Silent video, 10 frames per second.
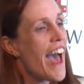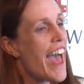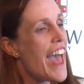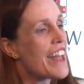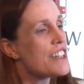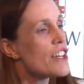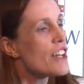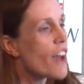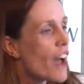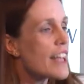and,
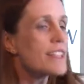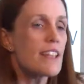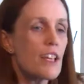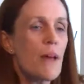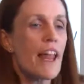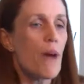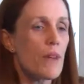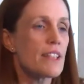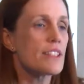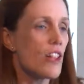I guess, think about how we
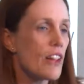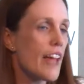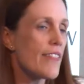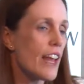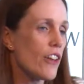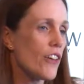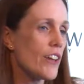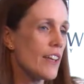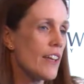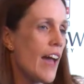consolidate that
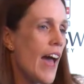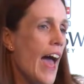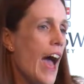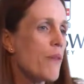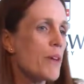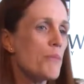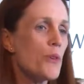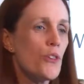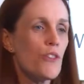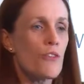learning, how we
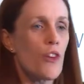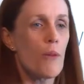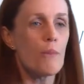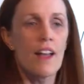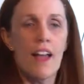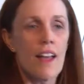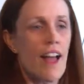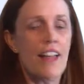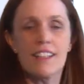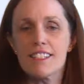move from
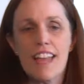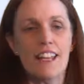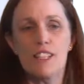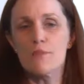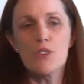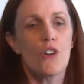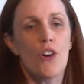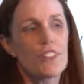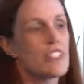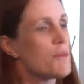understanding some new
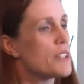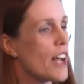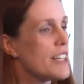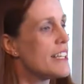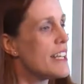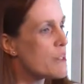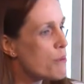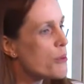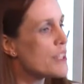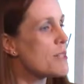concepts and ideas and
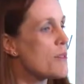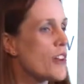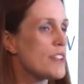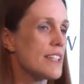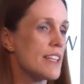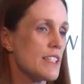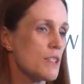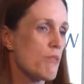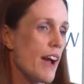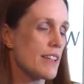putting some of those things into
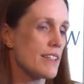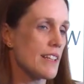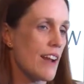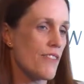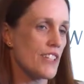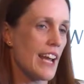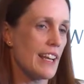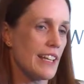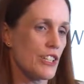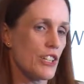practice in our everyday
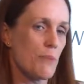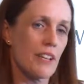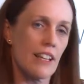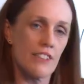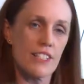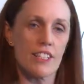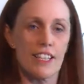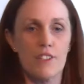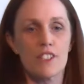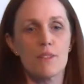leadership. And Hilary's going to
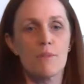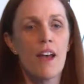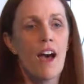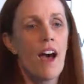give us some